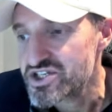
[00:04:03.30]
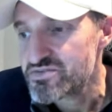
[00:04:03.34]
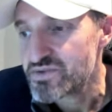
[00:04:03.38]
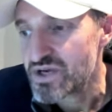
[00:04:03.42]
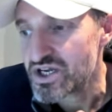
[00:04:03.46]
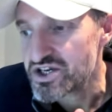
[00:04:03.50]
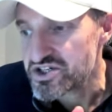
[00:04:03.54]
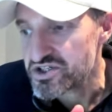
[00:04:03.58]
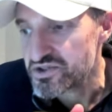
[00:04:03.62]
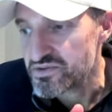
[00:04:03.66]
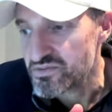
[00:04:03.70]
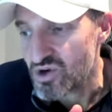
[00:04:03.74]

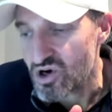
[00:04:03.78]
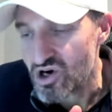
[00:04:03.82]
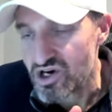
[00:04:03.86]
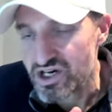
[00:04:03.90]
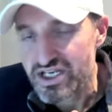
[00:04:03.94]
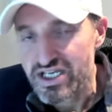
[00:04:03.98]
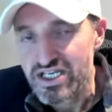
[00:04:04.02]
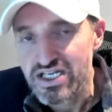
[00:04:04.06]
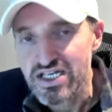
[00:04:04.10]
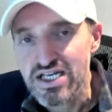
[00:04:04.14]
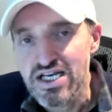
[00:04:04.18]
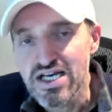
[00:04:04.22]
special
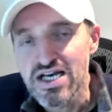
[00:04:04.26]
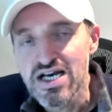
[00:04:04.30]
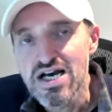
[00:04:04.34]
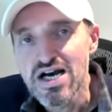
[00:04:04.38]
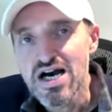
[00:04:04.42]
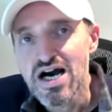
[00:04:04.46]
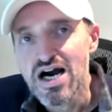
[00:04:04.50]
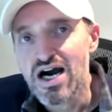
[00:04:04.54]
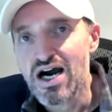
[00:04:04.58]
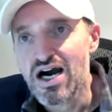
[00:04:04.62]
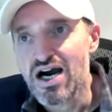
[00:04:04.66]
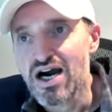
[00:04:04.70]
market.
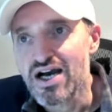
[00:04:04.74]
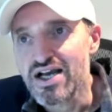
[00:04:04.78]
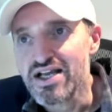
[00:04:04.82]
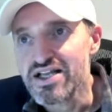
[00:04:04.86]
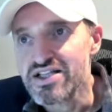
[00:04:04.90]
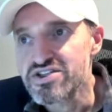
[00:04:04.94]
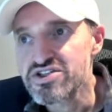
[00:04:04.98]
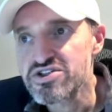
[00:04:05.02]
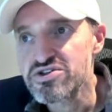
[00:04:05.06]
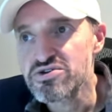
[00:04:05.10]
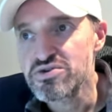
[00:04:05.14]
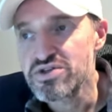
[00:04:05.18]
Uh,
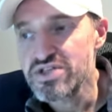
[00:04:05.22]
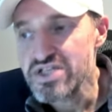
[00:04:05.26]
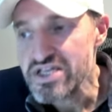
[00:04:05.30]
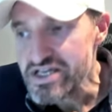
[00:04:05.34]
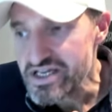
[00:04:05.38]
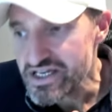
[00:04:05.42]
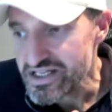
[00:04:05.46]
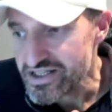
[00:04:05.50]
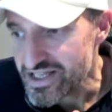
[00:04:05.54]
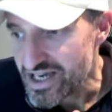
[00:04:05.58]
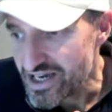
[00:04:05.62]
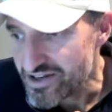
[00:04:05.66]
it's
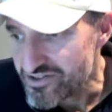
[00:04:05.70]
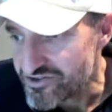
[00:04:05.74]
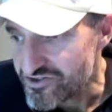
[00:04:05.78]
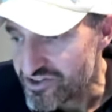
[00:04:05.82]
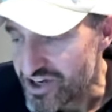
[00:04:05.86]
unique in that